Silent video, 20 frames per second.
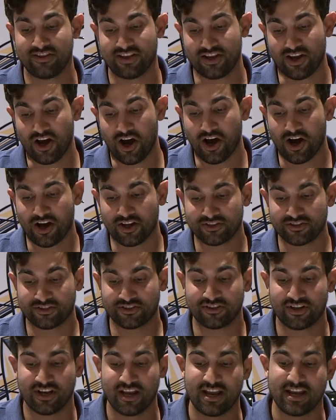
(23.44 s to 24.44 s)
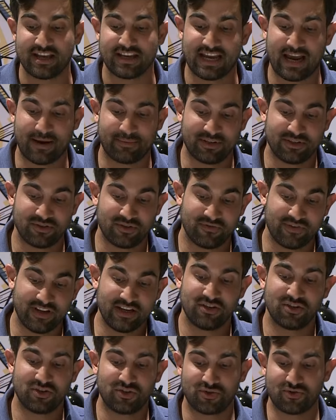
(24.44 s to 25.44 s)
the arts, captains of
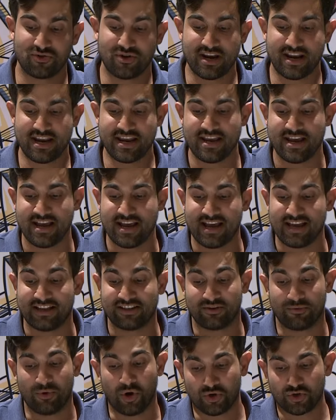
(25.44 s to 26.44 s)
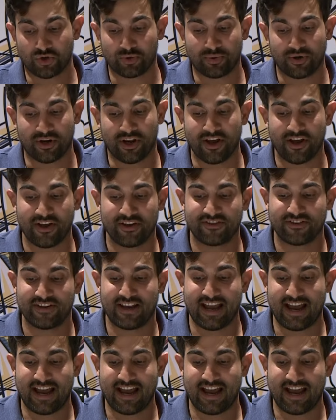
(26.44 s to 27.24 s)
industry, some entrepreneurs.